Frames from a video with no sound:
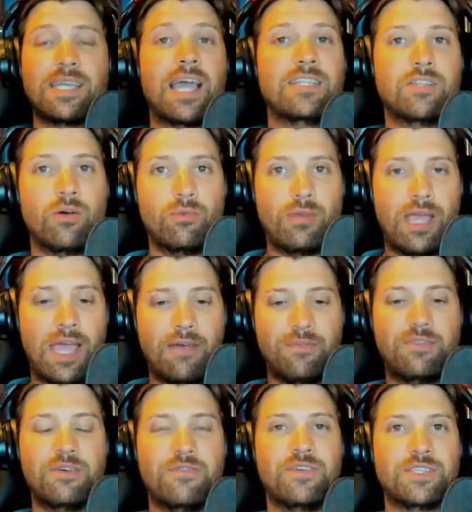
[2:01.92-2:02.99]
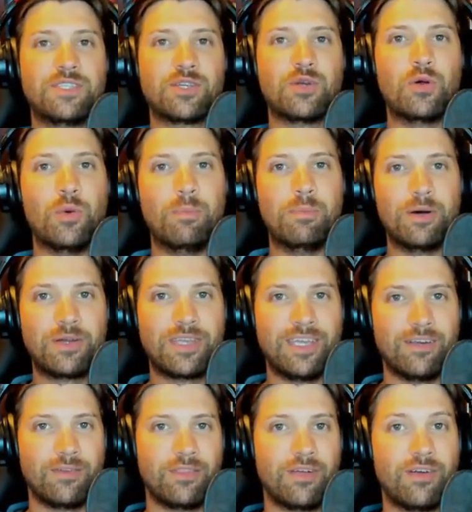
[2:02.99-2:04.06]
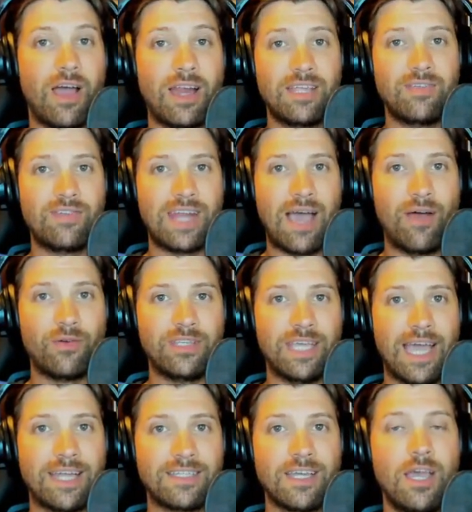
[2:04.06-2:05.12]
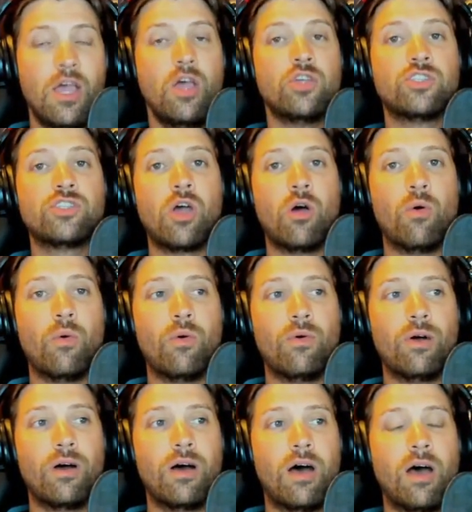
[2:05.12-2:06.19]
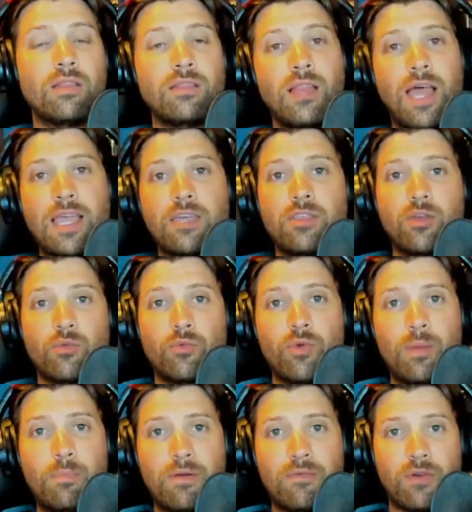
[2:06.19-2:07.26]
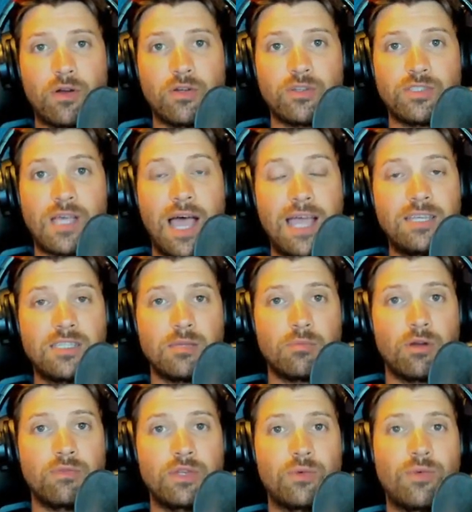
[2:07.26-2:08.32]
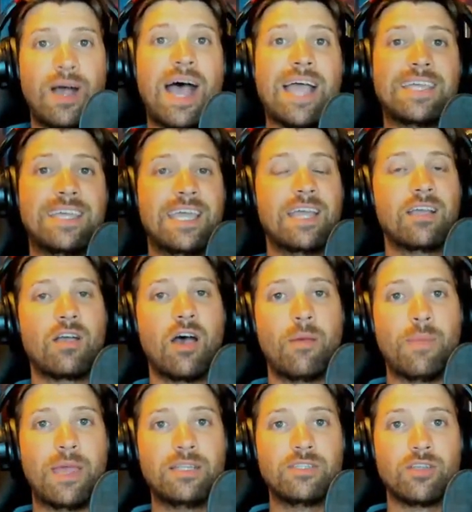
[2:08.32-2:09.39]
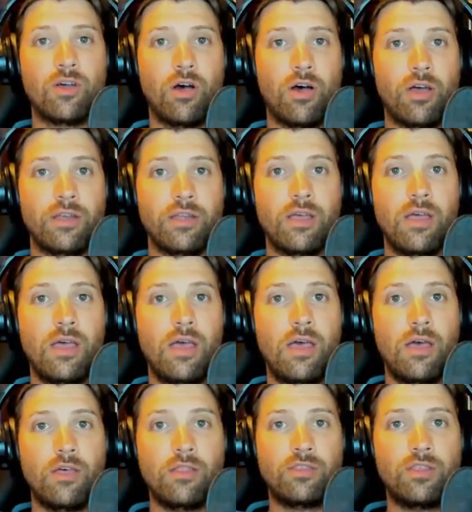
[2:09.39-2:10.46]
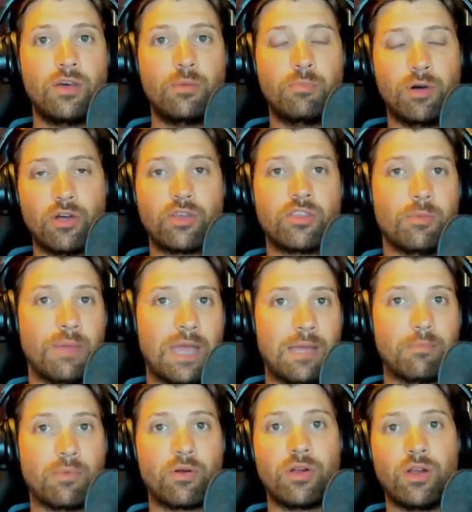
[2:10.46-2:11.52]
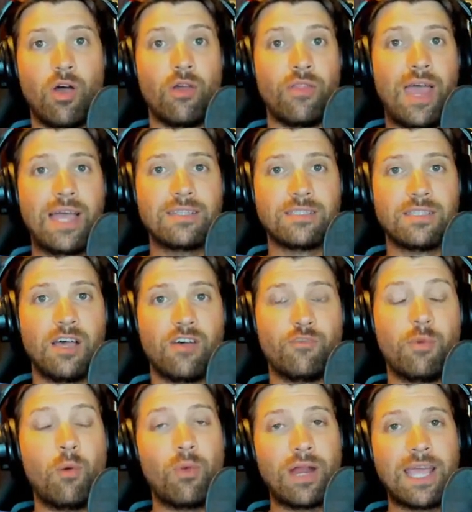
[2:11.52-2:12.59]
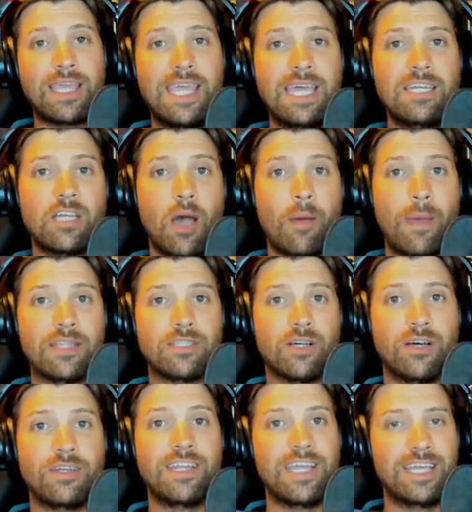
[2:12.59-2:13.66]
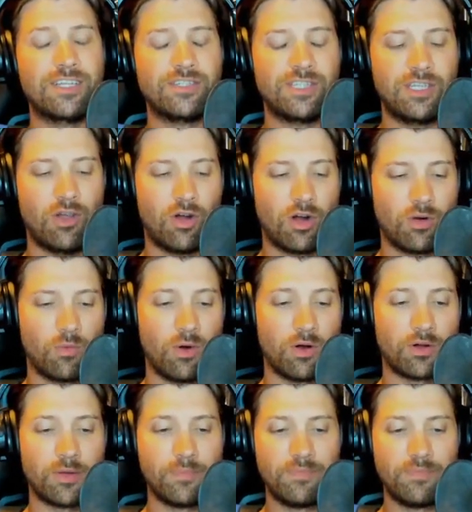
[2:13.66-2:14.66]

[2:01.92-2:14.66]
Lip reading: I don't have the physical book here, they're not even out yet. So unlike the Ripperverse Isom review, I can't comment on the book, the paper, and all that stuff, but what I can comment on is the artwork.